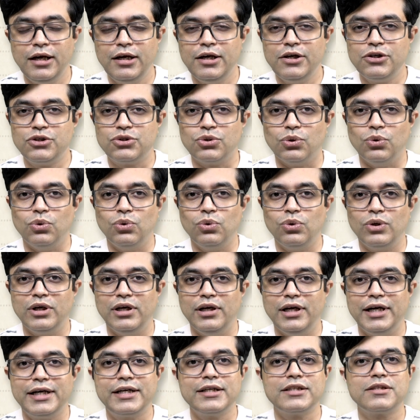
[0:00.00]
So
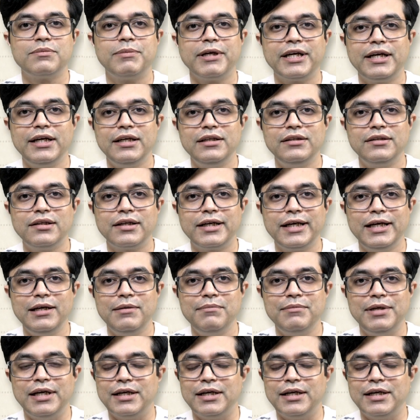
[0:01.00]
let us begin the game.